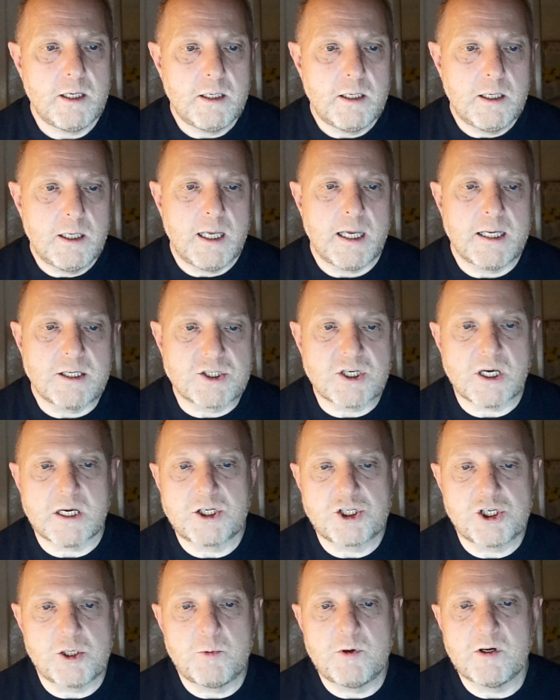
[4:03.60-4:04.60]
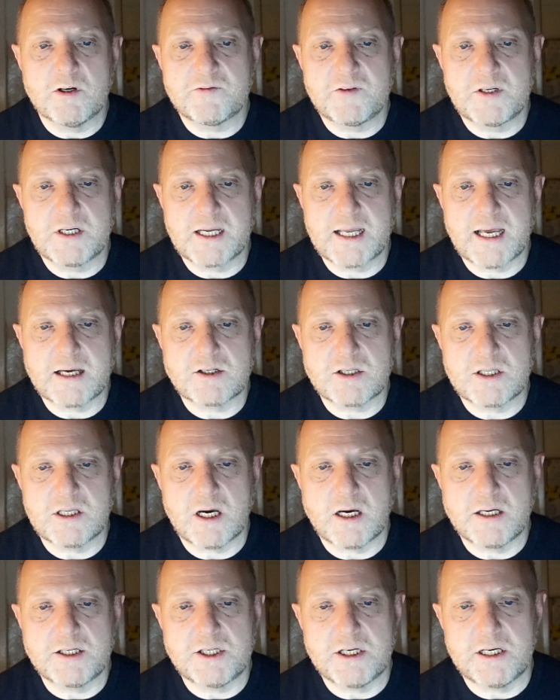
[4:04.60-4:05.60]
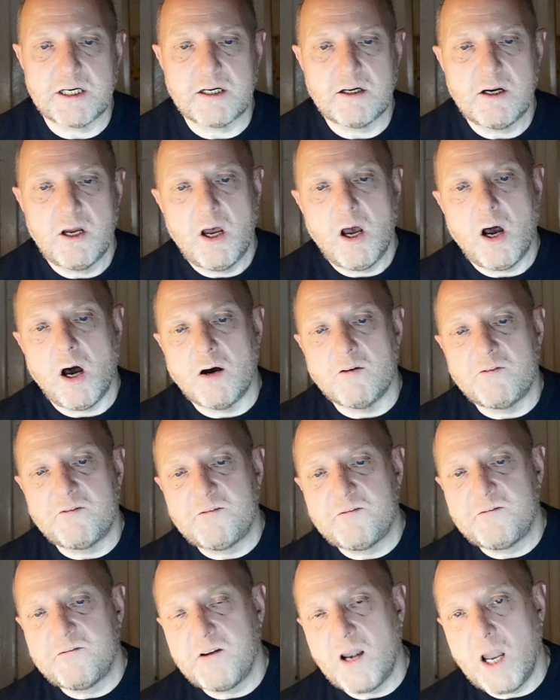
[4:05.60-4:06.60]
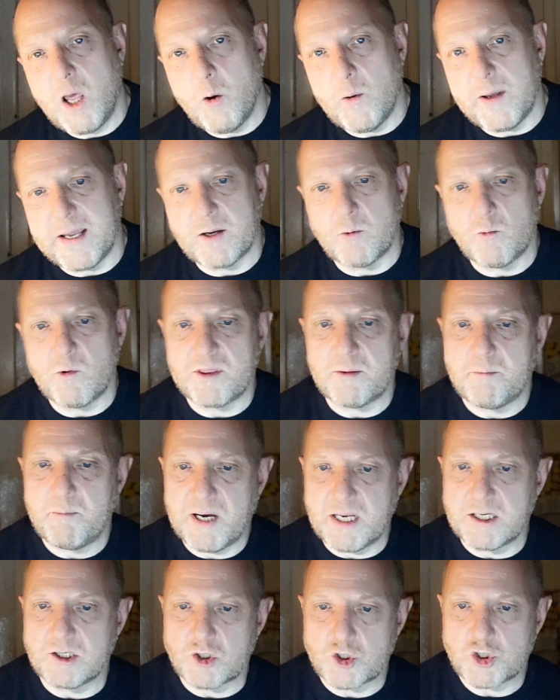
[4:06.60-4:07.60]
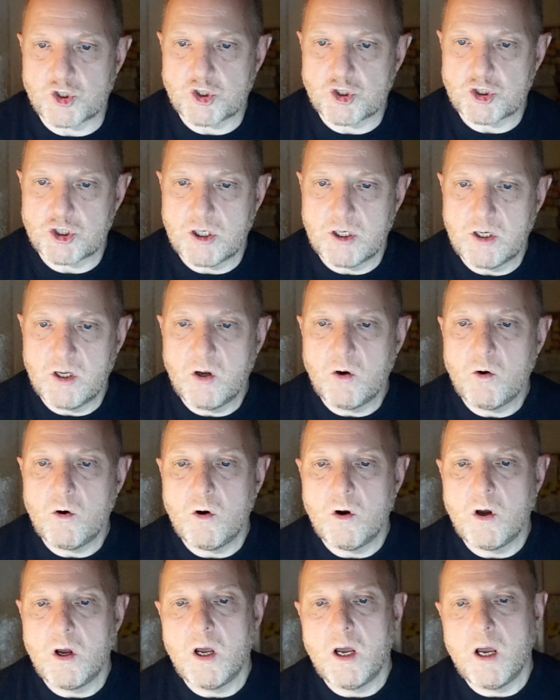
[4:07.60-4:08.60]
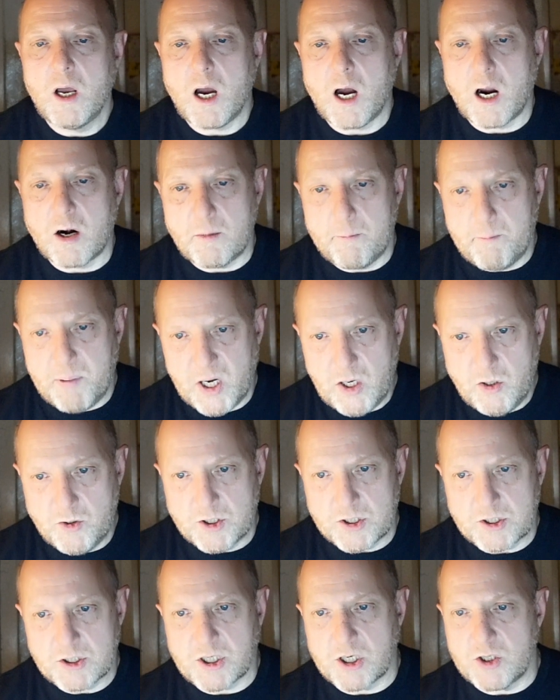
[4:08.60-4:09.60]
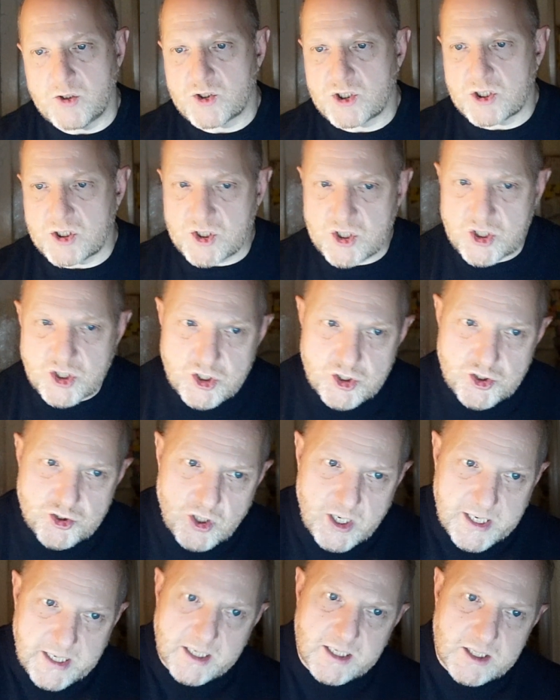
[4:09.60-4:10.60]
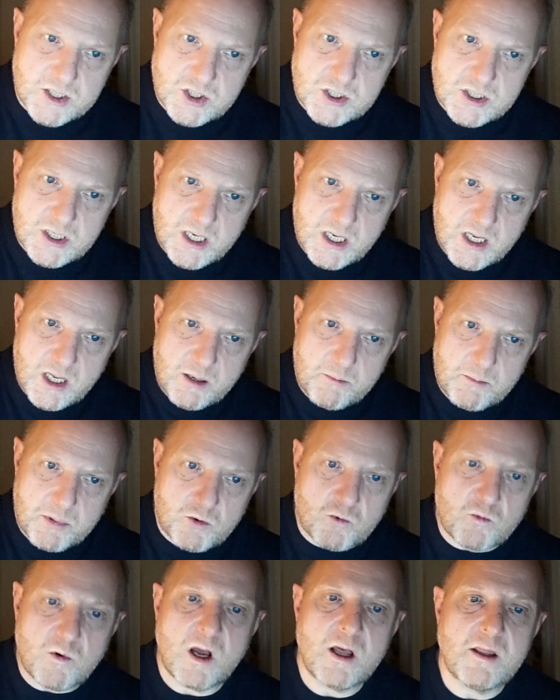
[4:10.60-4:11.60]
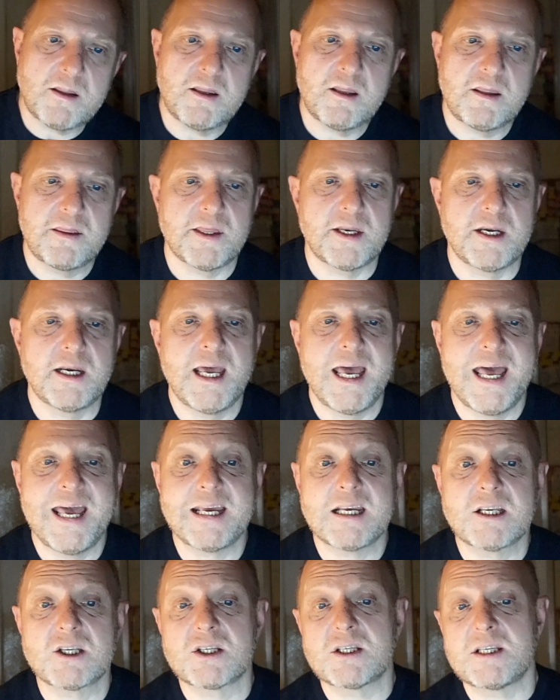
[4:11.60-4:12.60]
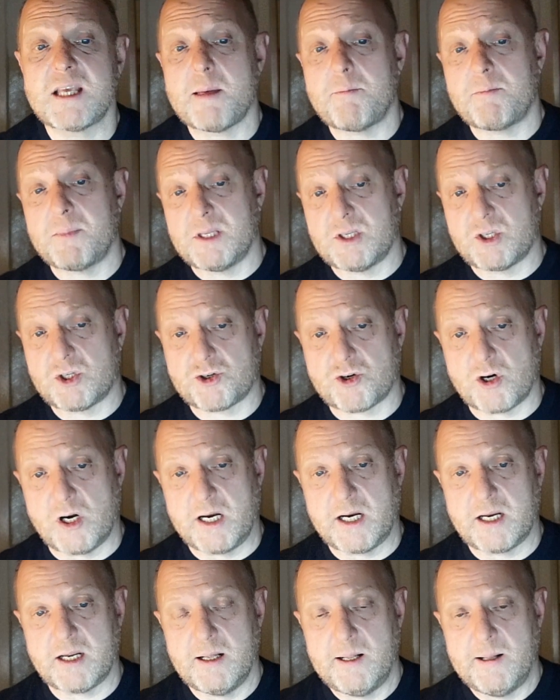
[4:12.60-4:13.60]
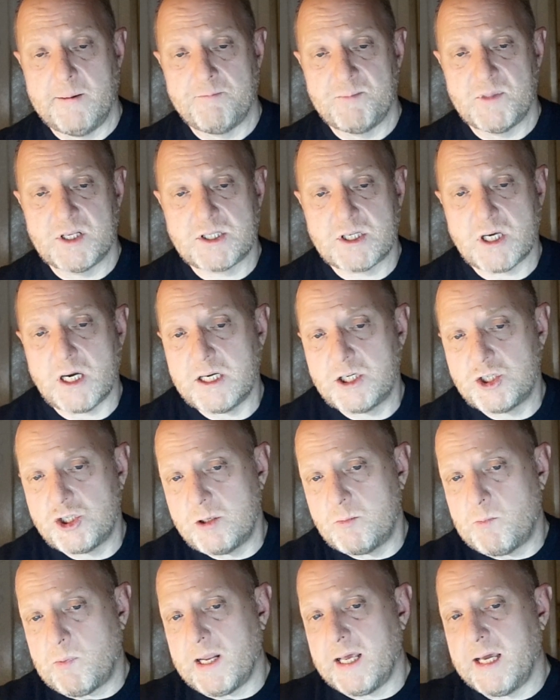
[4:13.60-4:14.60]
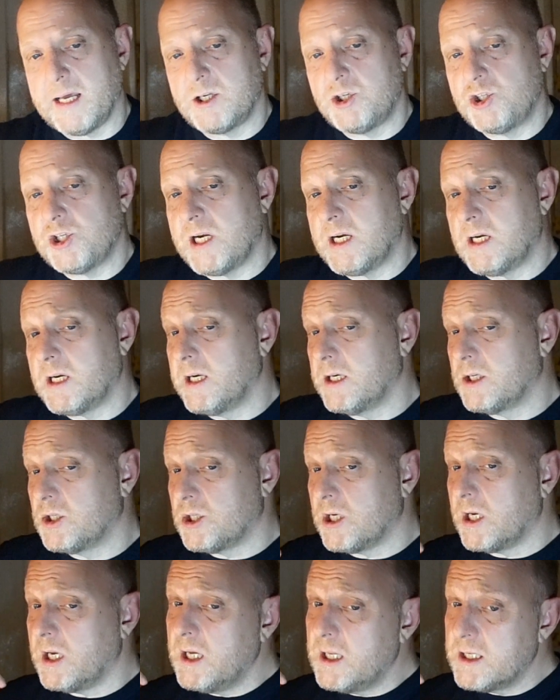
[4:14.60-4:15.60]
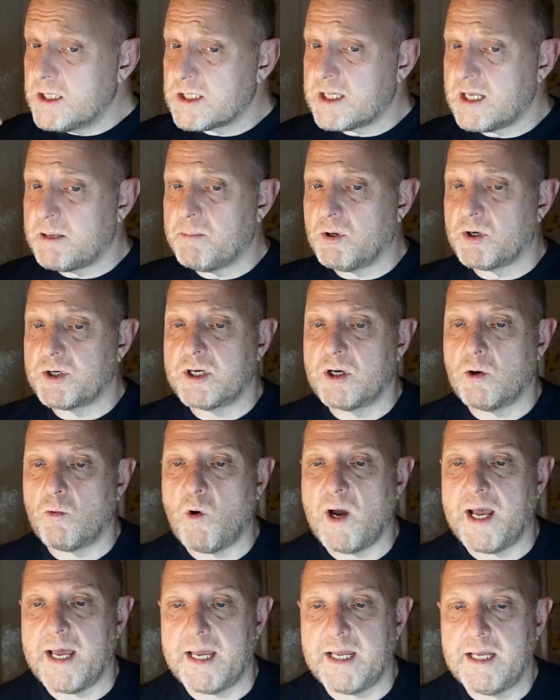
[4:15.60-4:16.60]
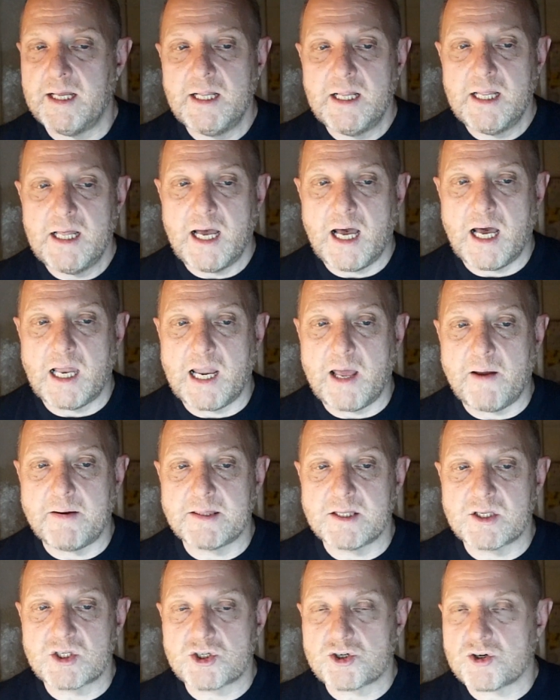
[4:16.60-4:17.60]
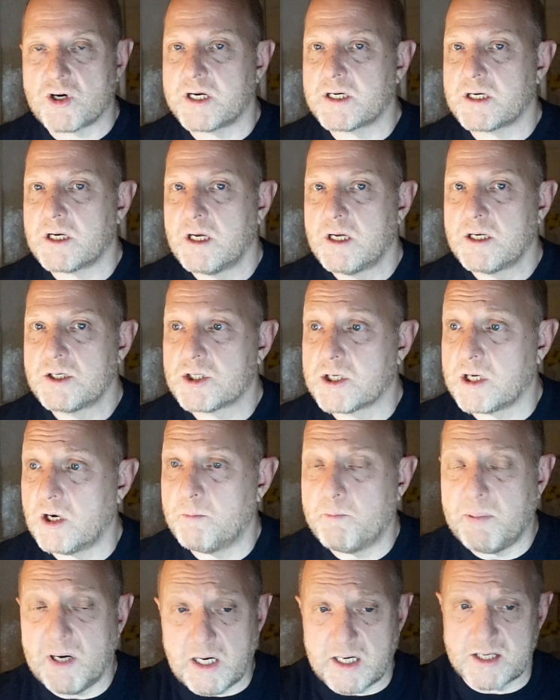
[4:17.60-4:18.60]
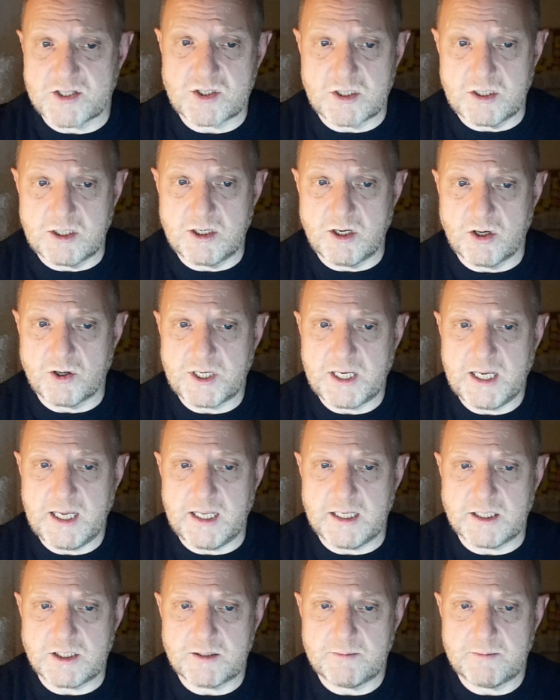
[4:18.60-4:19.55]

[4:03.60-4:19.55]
In Tai Chi we often encounter the idea of flowing with a punch. Our opponent goes to strike us, but rather than accept the strike, the Tai Chi player gently turns their body away, allowing the strike to go past and not hit.